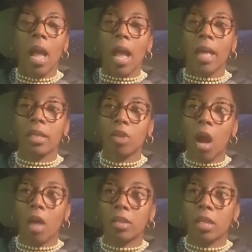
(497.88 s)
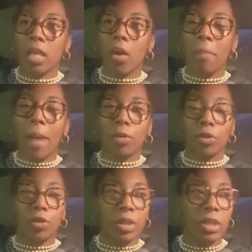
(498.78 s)
and it talks in there about
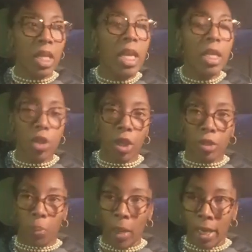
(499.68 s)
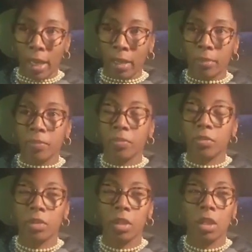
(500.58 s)
strategic quitting.
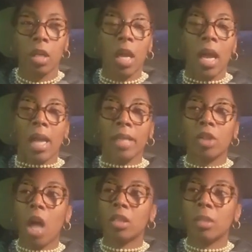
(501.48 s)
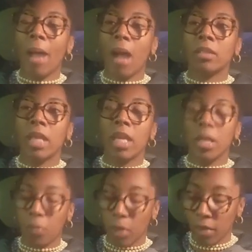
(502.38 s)
It talks about
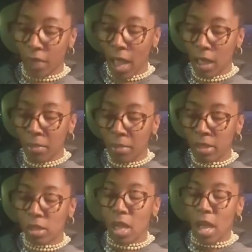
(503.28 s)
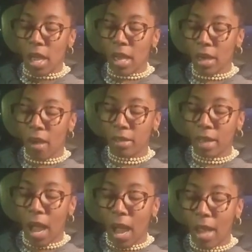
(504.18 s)
getting rid of elements in our
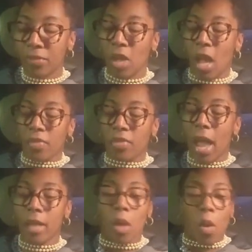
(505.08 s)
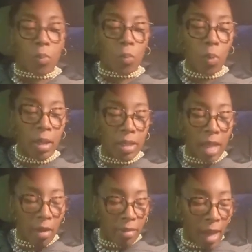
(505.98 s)
lives that when
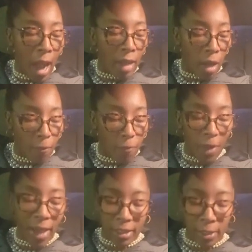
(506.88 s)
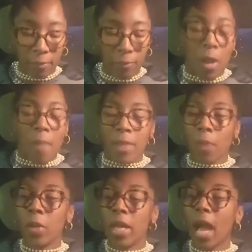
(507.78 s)
they're not effective,
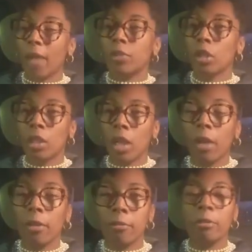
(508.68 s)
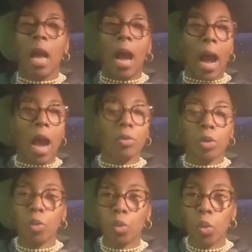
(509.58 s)
that we have to learn how
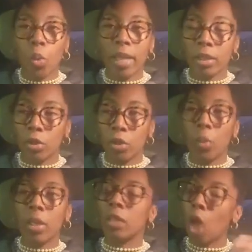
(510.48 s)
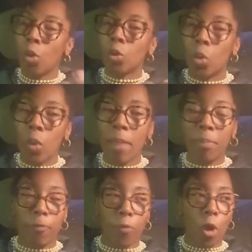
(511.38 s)
to quit doing it. Don't quit
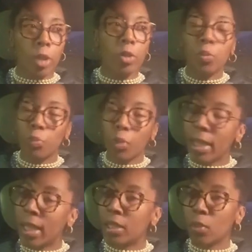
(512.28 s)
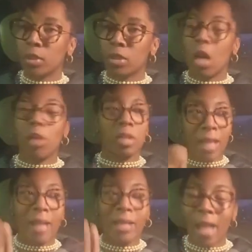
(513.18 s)
before you get the results. So
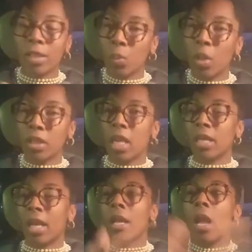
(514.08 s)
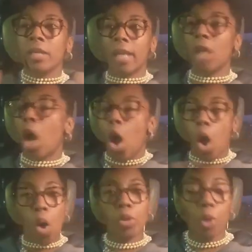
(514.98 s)
now that's one thing that they tell,
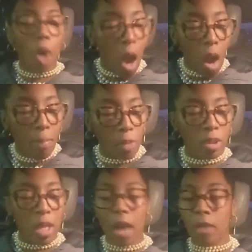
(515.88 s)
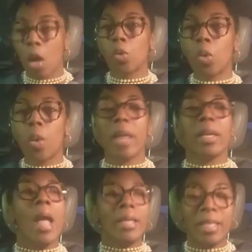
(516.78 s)
oh, you almost there. Don't quit.
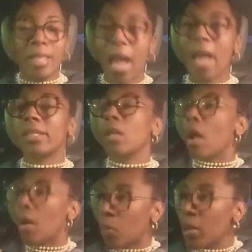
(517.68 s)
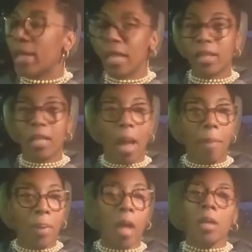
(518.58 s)
Yes, we get
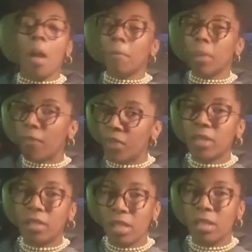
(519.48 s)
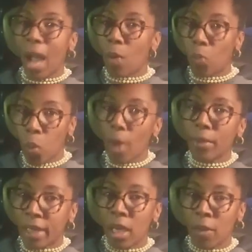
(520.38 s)
that part. But if this is not
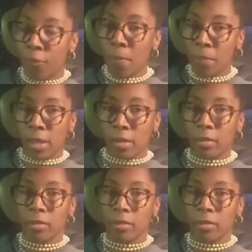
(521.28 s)
working for me,